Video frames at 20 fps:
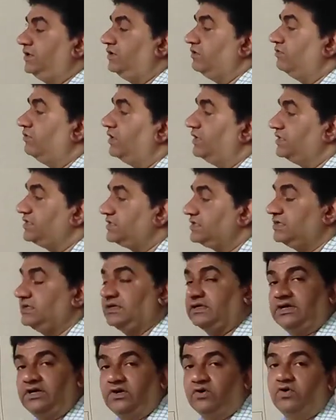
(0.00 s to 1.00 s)
towards
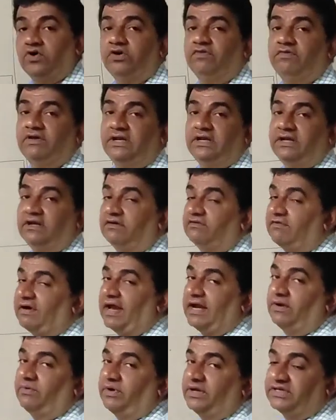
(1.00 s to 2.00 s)
goodwill
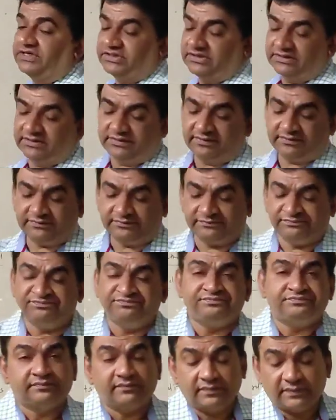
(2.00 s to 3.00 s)
valuation.
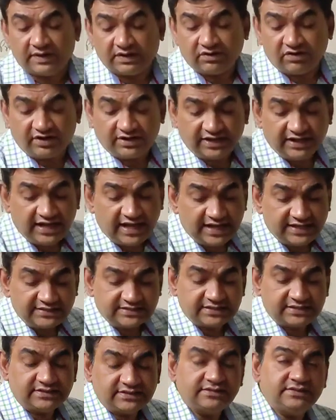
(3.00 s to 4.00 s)
Got it,
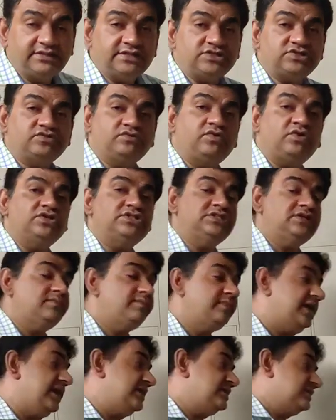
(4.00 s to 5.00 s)
guys? This was the
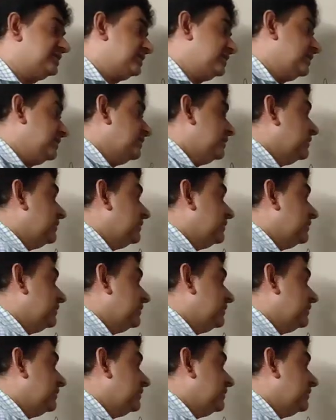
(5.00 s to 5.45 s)
base.